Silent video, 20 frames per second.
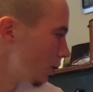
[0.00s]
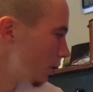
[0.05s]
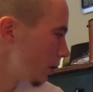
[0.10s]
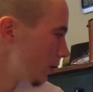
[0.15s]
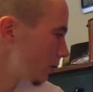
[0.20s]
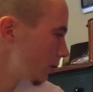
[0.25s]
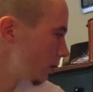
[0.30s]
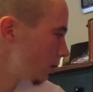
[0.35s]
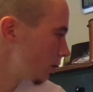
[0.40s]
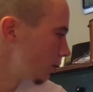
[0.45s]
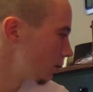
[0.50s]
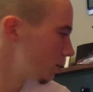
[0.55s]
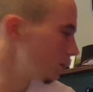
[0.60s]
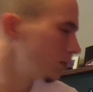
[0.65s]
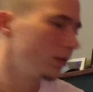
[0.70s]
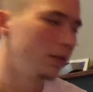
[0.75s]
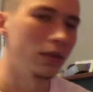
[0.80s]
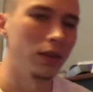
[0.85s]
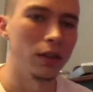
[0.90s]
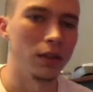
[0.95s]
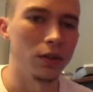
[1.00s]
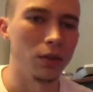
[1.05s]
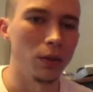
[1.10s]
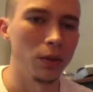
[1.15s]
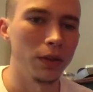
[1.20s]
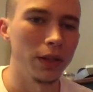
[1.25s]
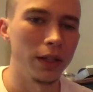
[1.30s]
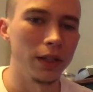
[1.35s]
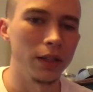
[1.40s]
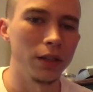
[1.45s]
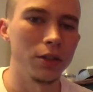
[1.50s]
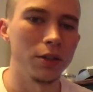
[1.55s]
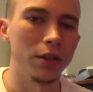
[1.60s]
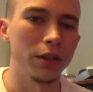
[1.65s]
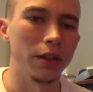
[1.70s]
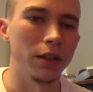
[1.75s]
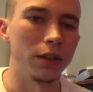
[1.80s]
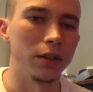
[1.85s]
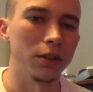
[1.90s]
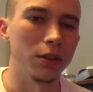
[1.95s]
have to do is hold down the
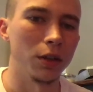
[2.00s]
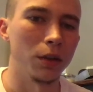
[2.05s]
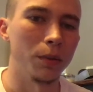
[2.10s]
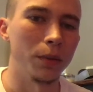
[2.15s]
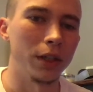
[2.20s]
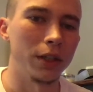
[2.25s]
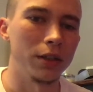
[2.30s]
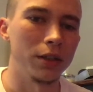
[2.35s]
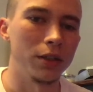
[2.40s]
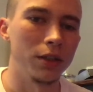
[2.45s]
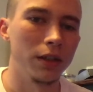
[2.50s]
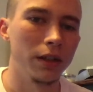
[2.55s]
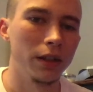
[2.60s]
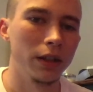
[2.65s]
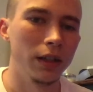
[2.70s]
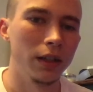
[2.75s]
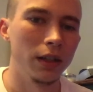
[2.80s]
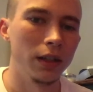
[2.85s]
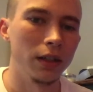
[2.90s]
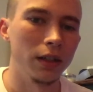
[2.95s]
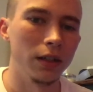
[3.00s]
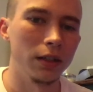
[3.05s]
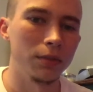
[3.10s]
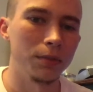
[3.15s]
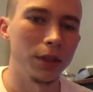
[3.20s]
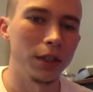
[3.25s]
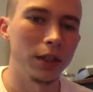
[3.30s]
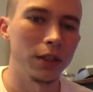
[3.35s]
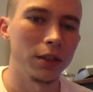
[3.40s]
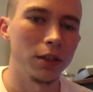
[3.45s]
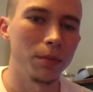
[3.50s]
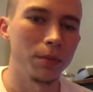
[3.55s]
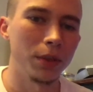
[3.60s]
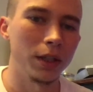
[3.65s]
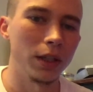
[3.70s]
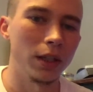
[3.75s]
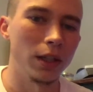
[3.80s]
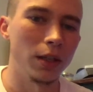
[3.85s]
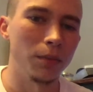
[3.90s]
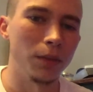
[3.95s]
trigger. So it does make jumping
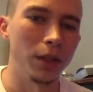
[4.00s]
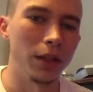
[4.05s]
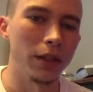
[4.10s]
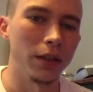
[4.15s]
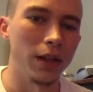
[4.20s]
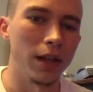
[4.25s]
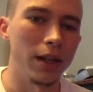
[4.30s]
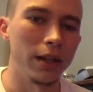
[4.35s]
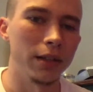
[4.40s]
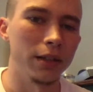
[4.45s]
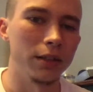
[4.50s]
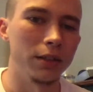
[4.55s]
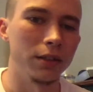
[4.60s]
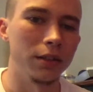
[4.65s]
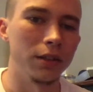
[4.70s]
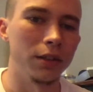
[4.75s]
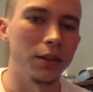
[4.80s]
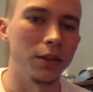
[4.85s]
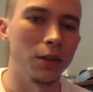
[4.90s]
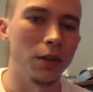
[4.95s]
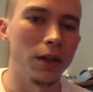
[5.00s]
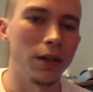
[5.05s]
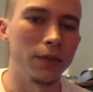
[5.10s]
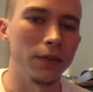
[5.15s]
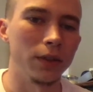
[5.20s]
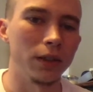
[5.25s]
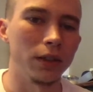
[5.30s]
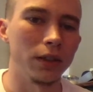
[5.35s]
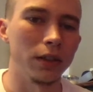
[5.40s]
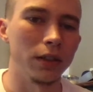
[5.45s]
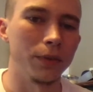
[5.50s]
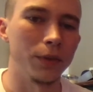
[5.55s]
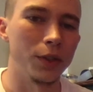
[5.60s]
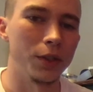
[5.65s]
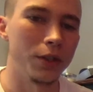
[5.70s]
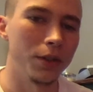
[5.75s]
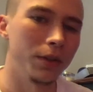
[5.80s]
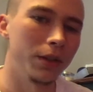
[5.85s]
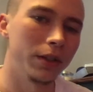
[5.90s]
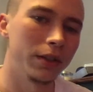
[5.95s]
and aiming a lot easier. You don't have to, if you're
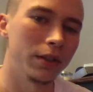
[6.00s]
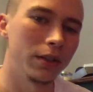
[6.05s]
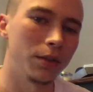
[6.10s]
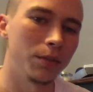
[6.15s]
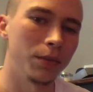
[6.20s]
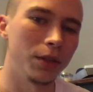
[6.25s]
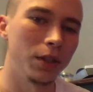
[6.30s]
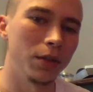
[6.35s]
shooting at somebody